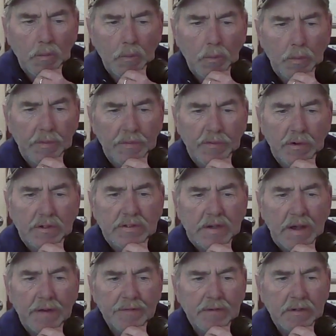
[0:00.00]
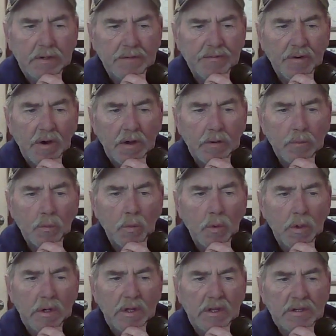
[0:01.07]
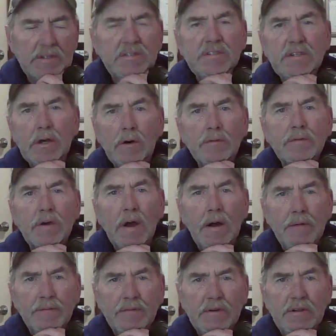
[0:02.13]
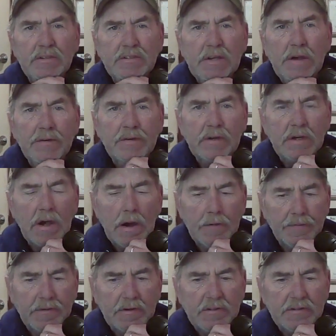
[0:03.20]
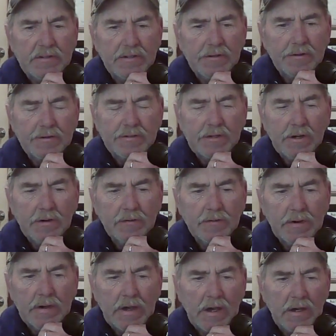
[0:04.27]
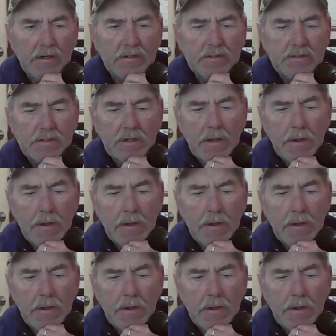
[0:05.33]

we first have to define what is self-confidence, having confidence in yourself, I guess.